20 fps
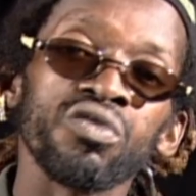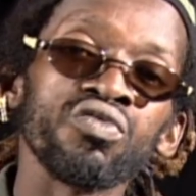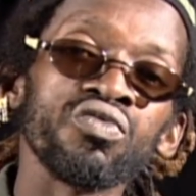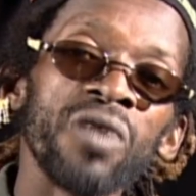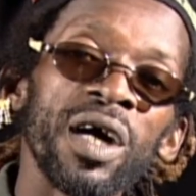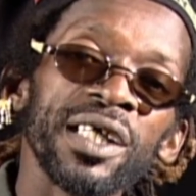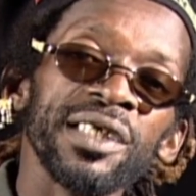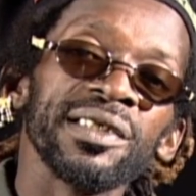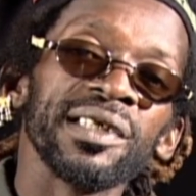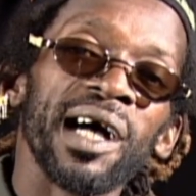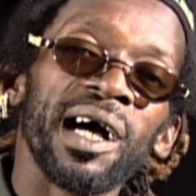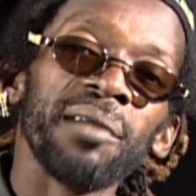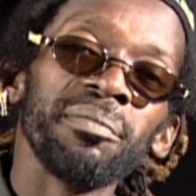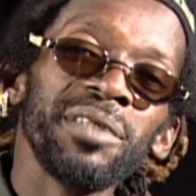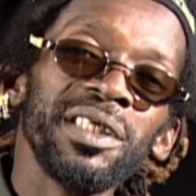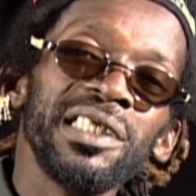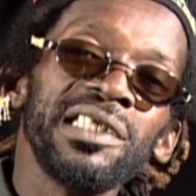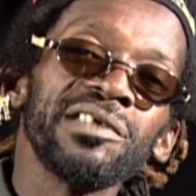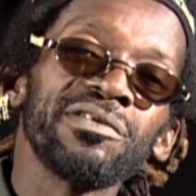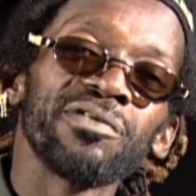Rice and
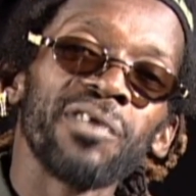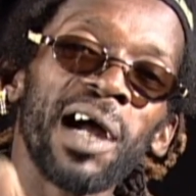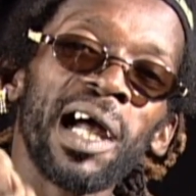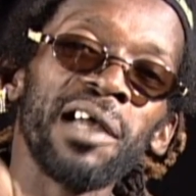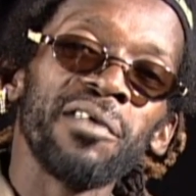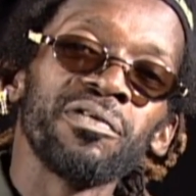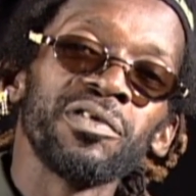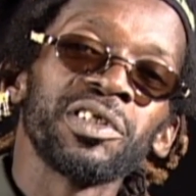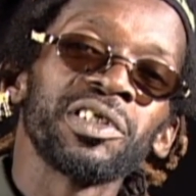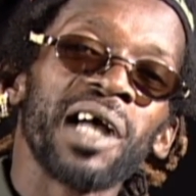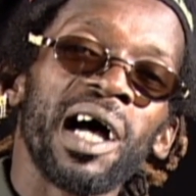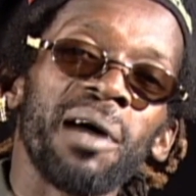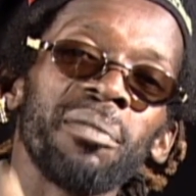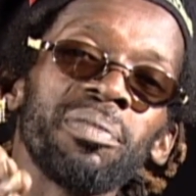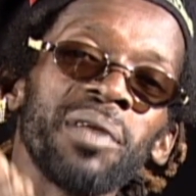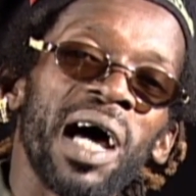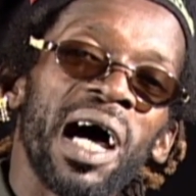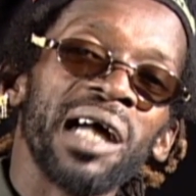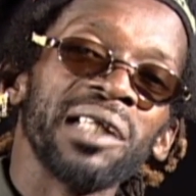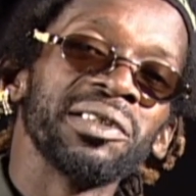beans, fry fish and
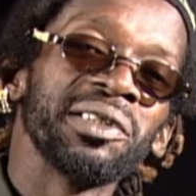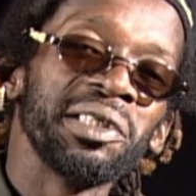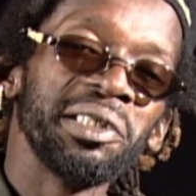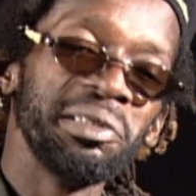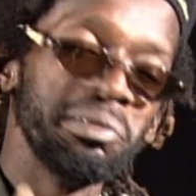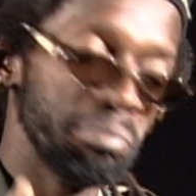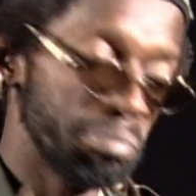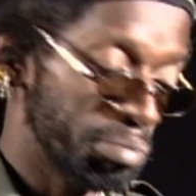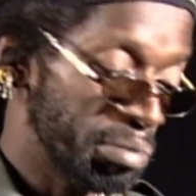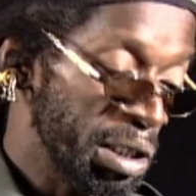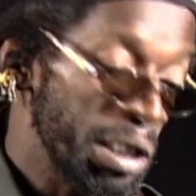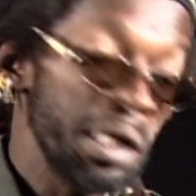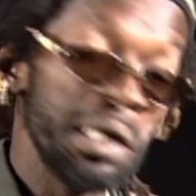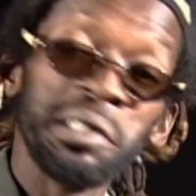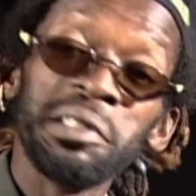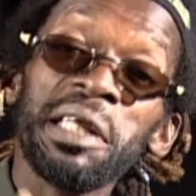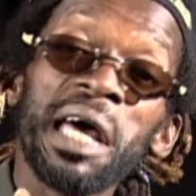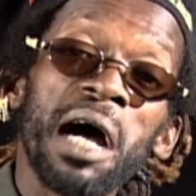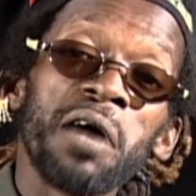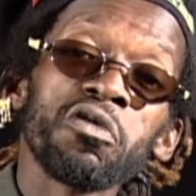plantain.
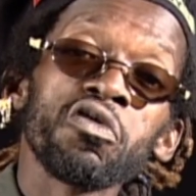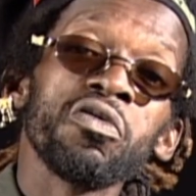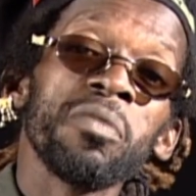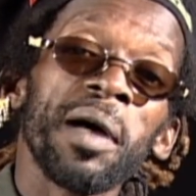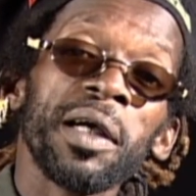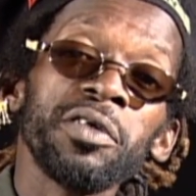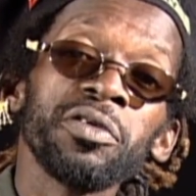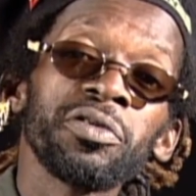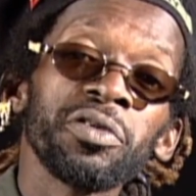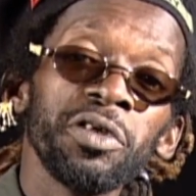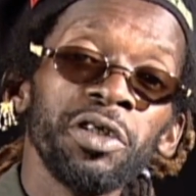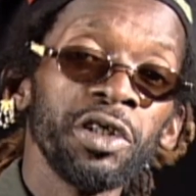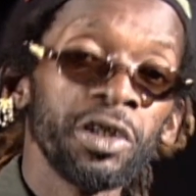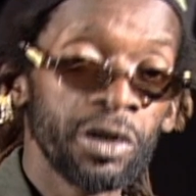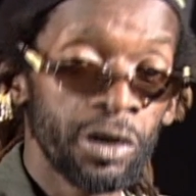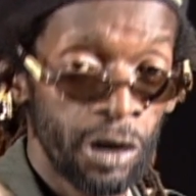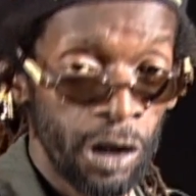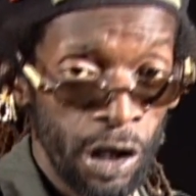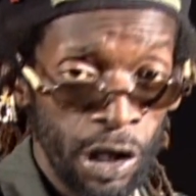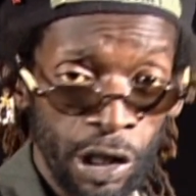The aroma used to the
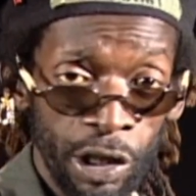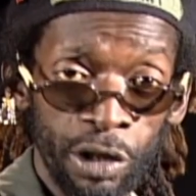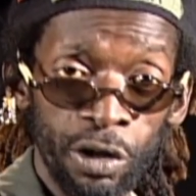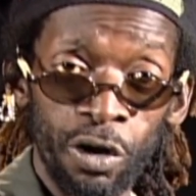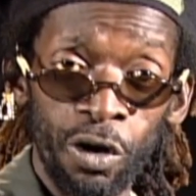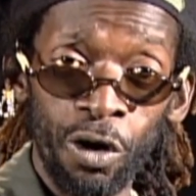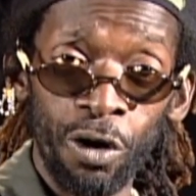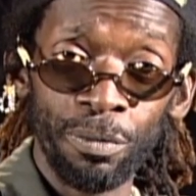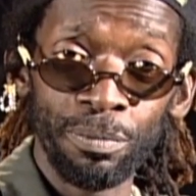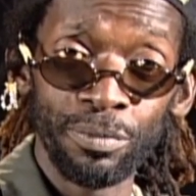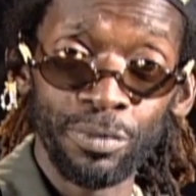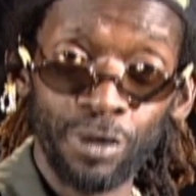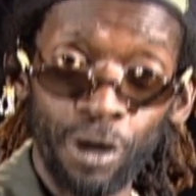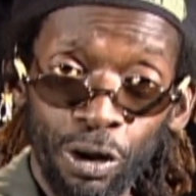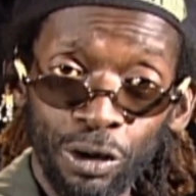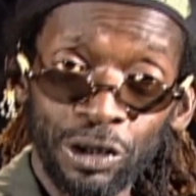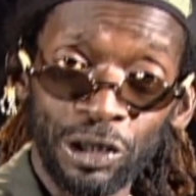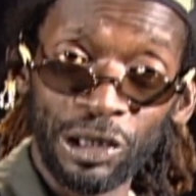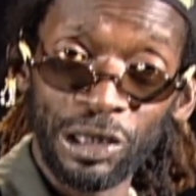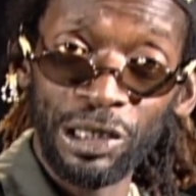cake up,
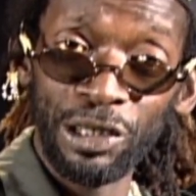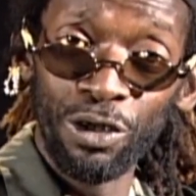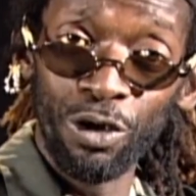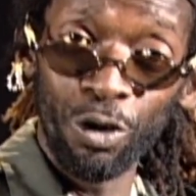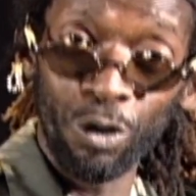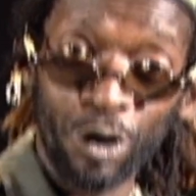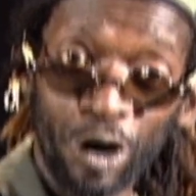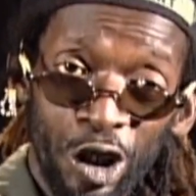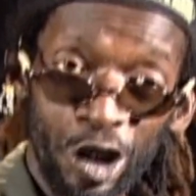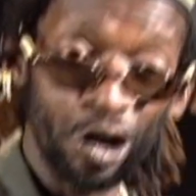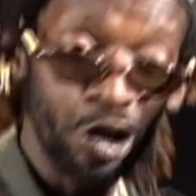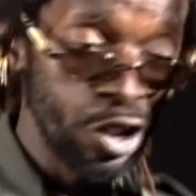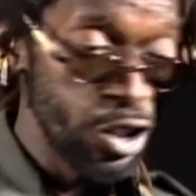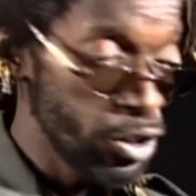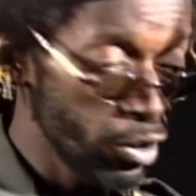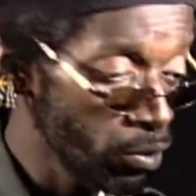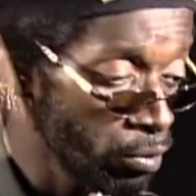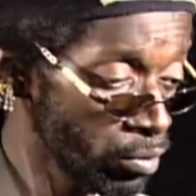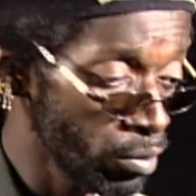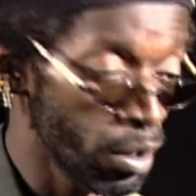dust in your
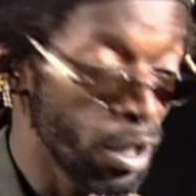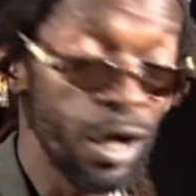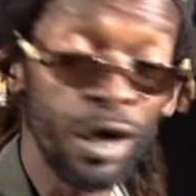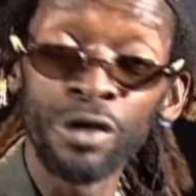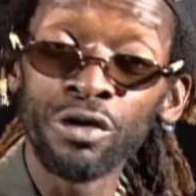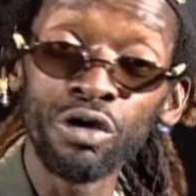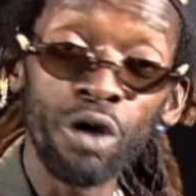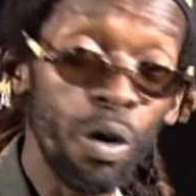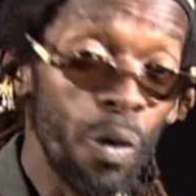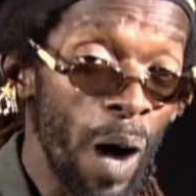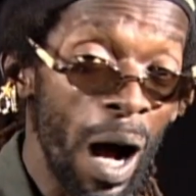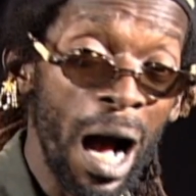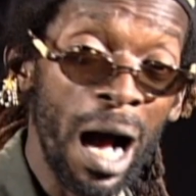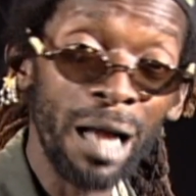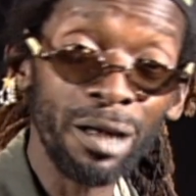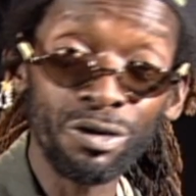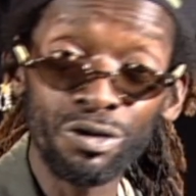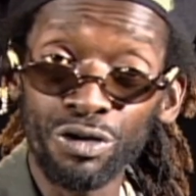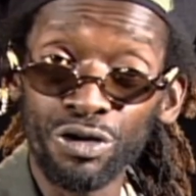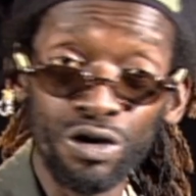kitchen. No
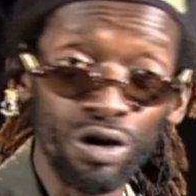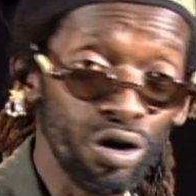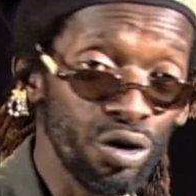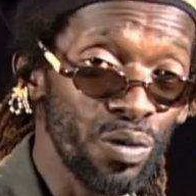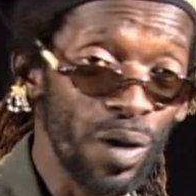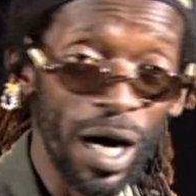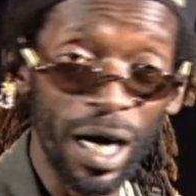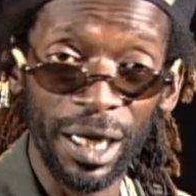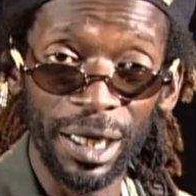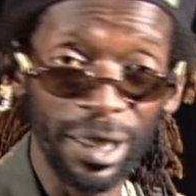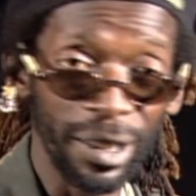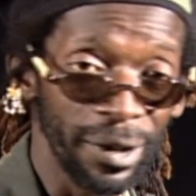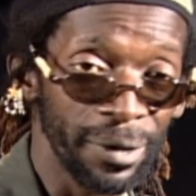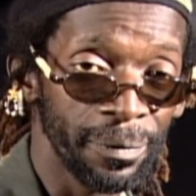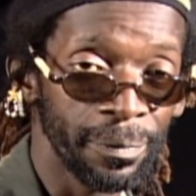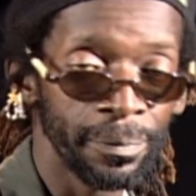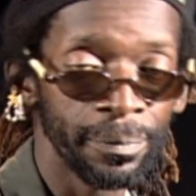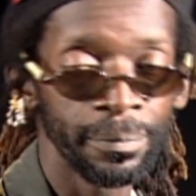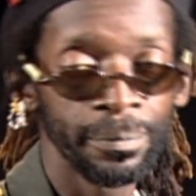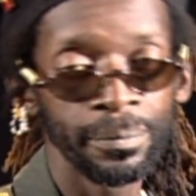one Creole wanna.
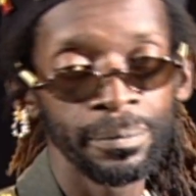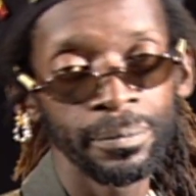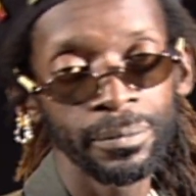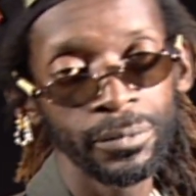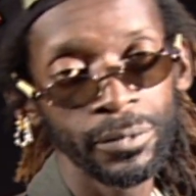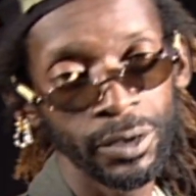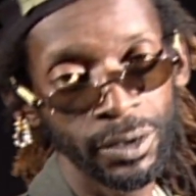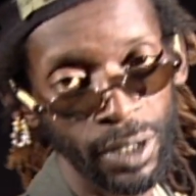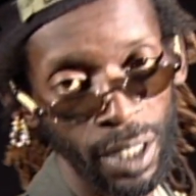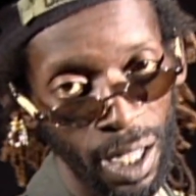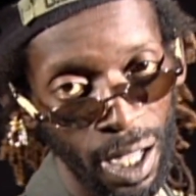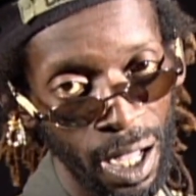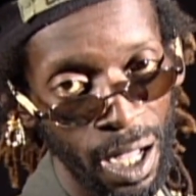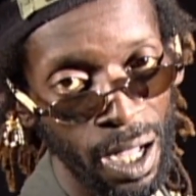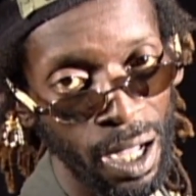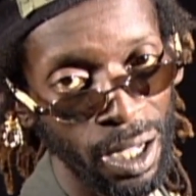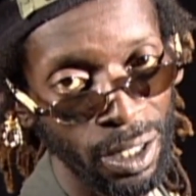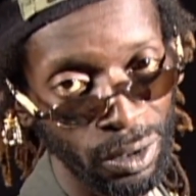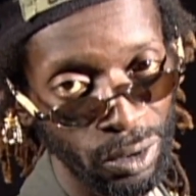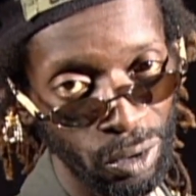
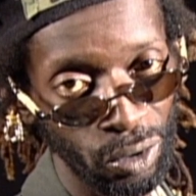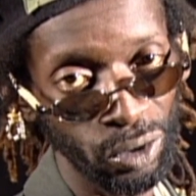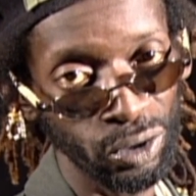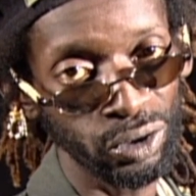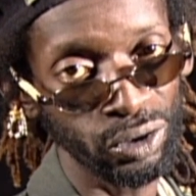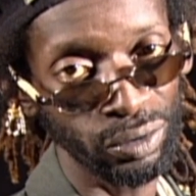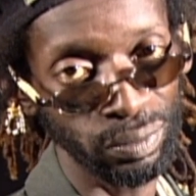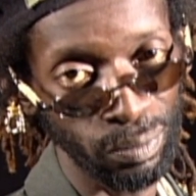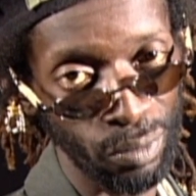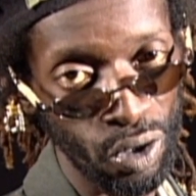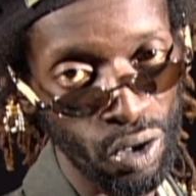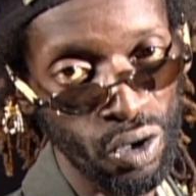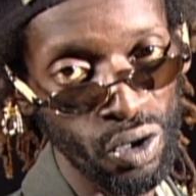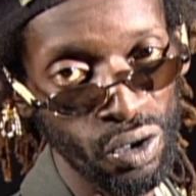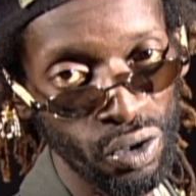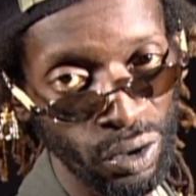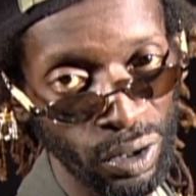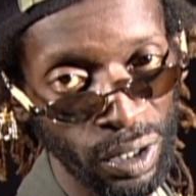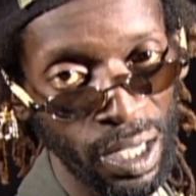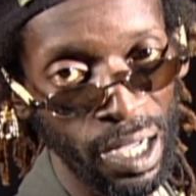Tacos,
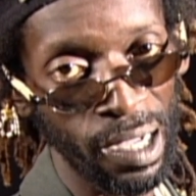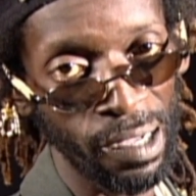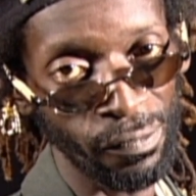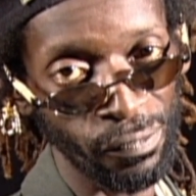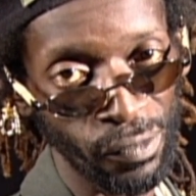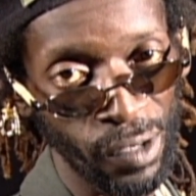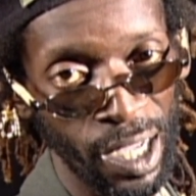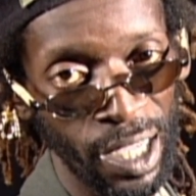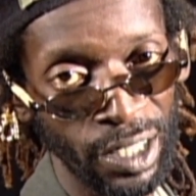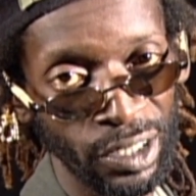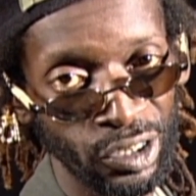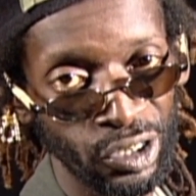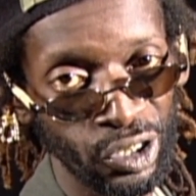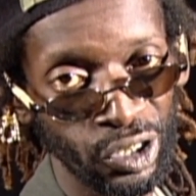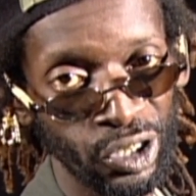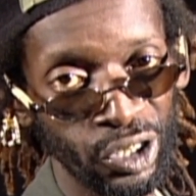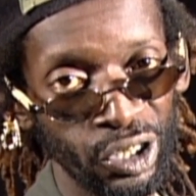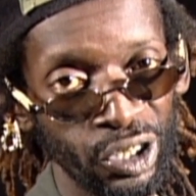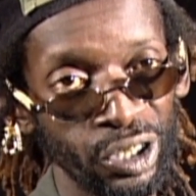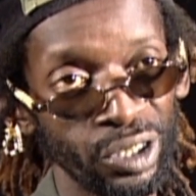burger, fried
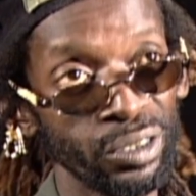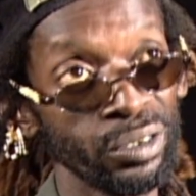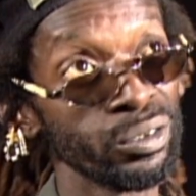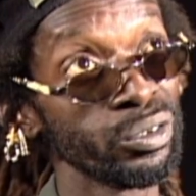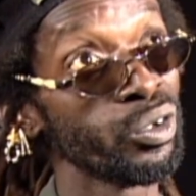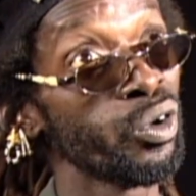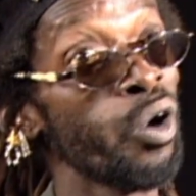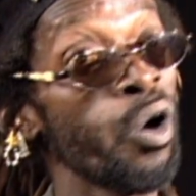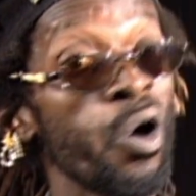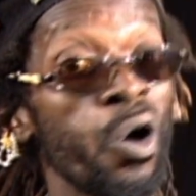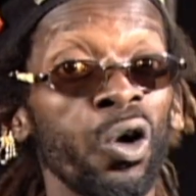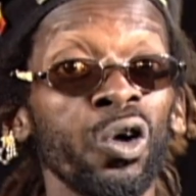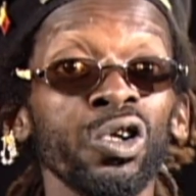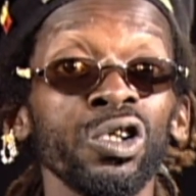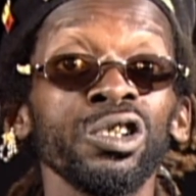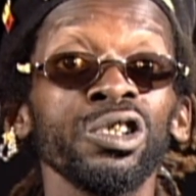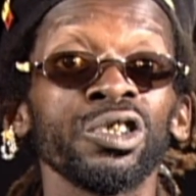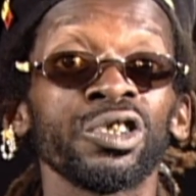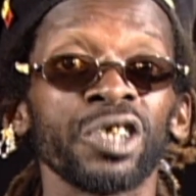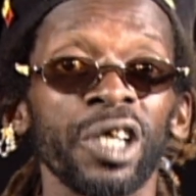chicken,
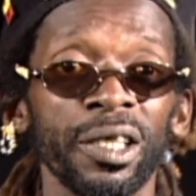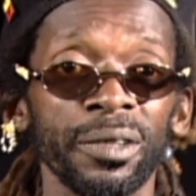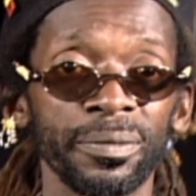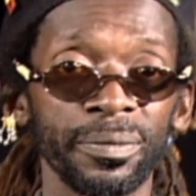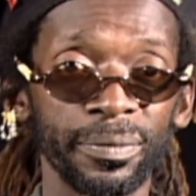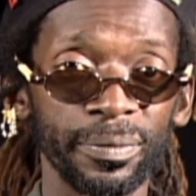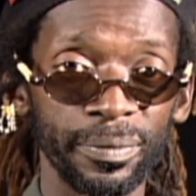culture.